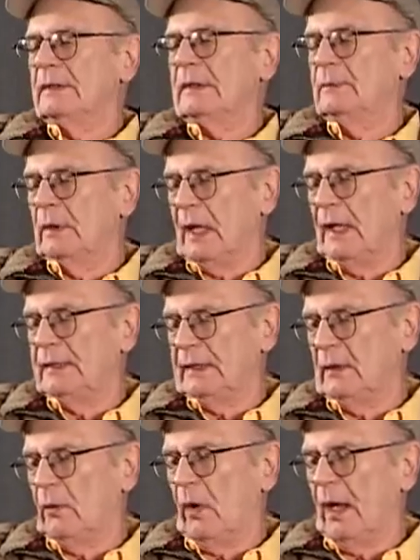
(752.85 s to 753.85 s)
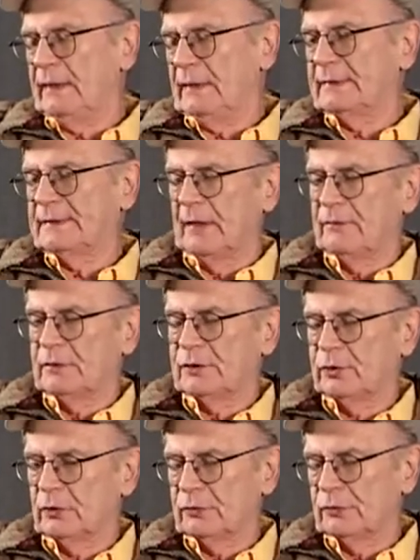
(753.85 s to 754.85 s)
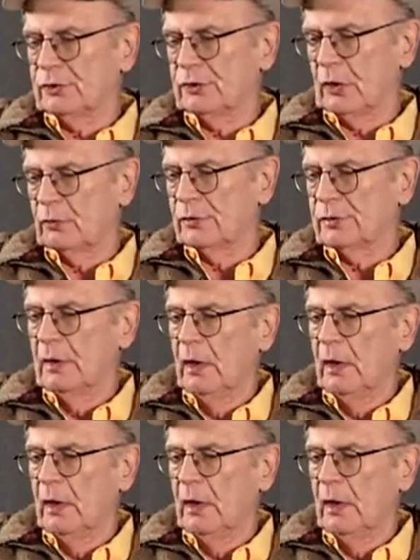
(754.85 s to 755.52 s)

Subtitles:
and when I did several children's shows,